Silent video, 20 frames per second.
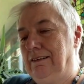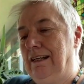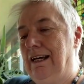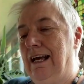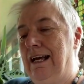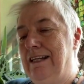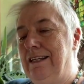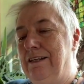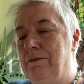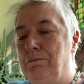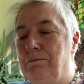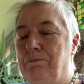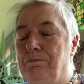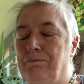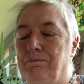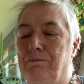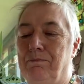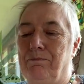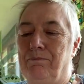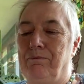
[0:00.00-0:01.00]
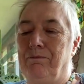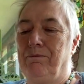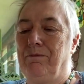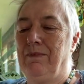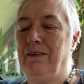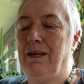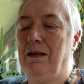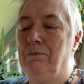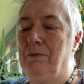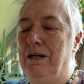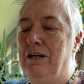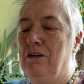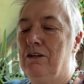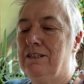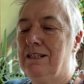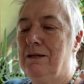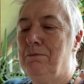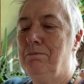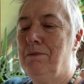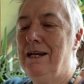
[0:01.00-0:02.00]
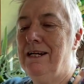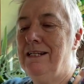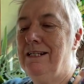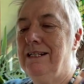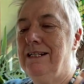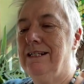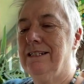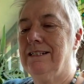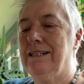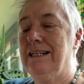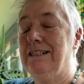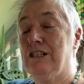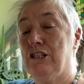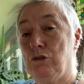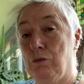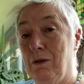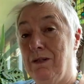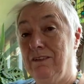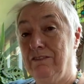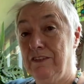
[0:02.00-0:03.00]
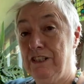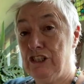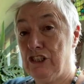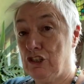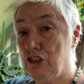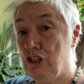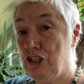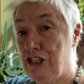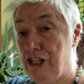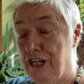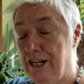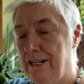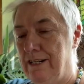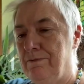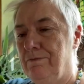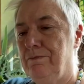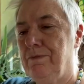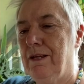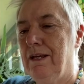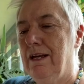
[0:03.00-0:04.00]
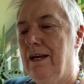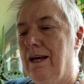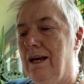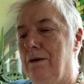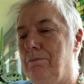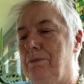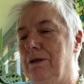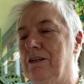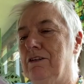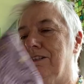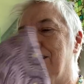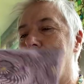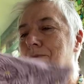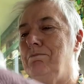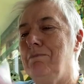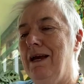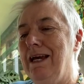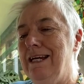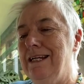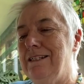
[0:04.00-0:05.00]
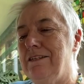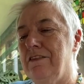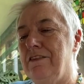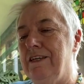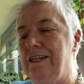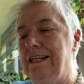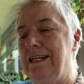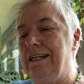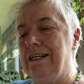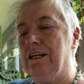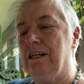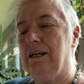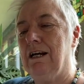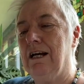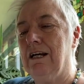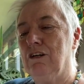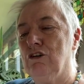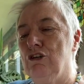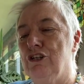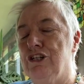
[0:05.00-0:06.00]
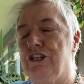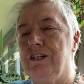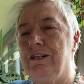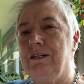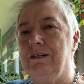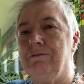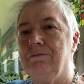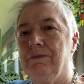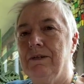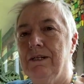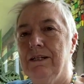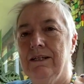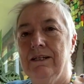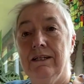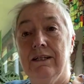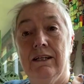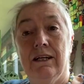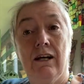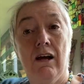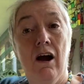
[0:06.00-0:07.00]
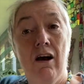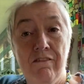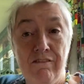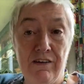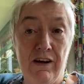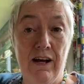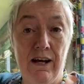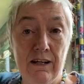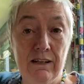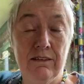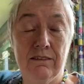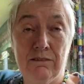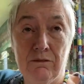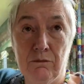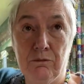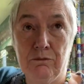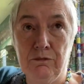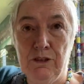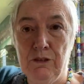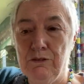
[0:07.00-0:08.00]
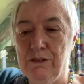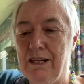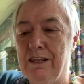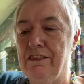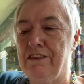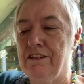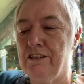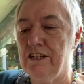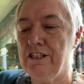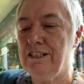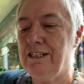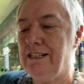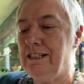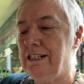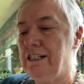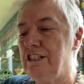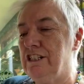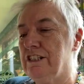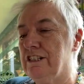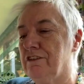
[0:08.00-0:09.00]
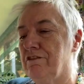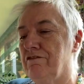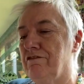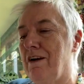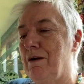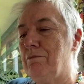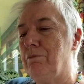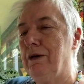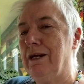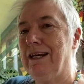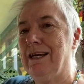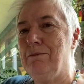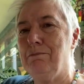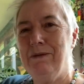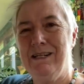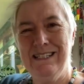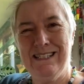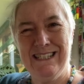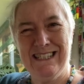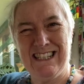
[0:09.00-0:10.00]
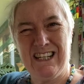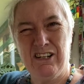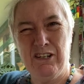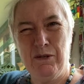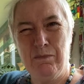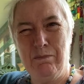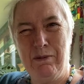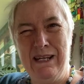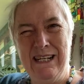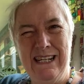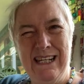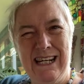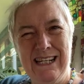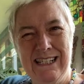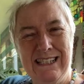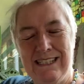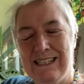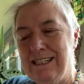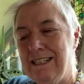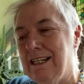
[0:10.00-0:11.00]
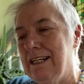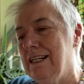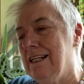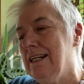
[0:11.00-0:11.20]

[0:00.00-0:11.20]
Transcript: And because I made it, it's a 12 inch cushion, and because I made the uh, cushion cover using 13 inches of fabric, it means it's going to be nice and